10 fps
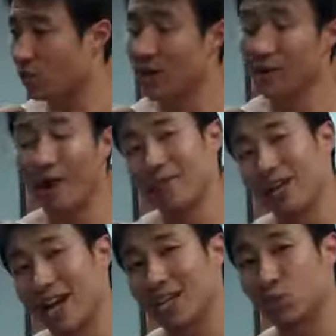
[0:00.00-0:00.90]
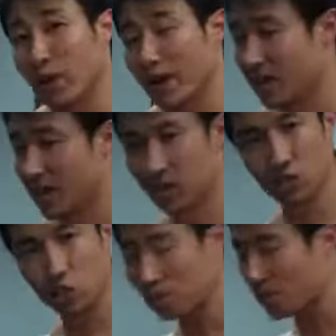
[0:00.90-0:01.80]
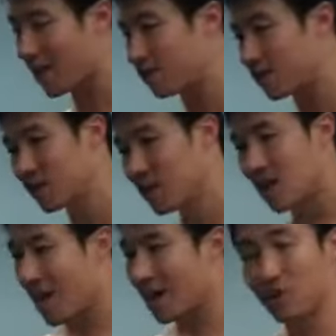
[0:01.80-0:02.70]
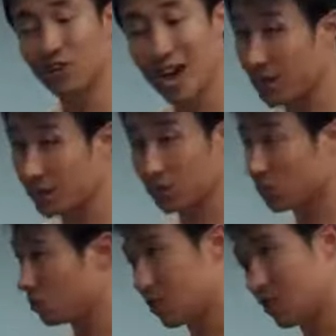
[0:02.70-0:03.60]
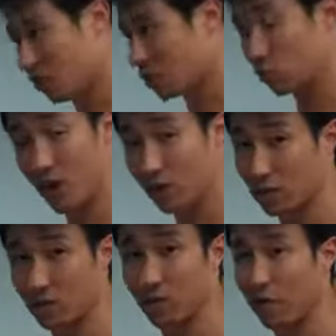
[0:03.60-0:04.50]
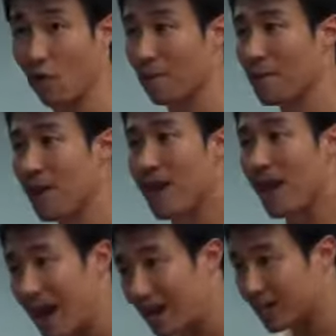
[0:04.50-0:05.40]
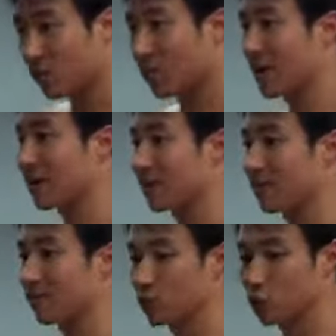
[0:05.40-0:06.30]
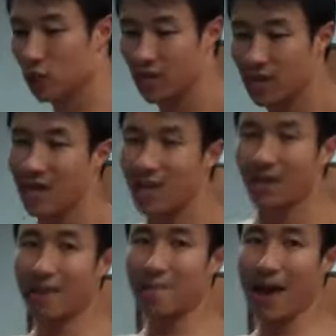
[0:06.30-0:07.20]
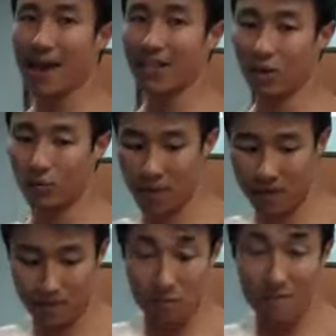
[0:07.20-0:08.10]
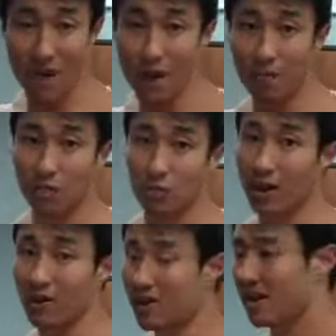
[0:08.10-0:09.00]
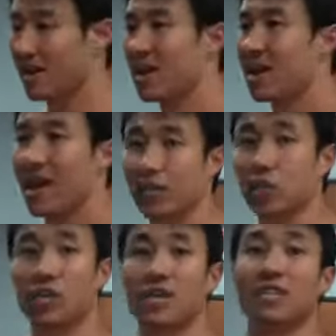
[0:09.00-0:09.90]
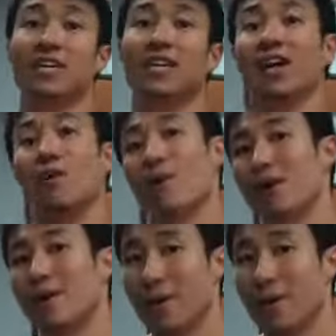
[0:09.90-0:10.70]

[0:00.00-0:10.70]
I grabbed that last weight, super heavy. I could not do just regular good form. I had to go ahead, leverage, lean back a little bit, move my elbows around, and cheat to get that weight up.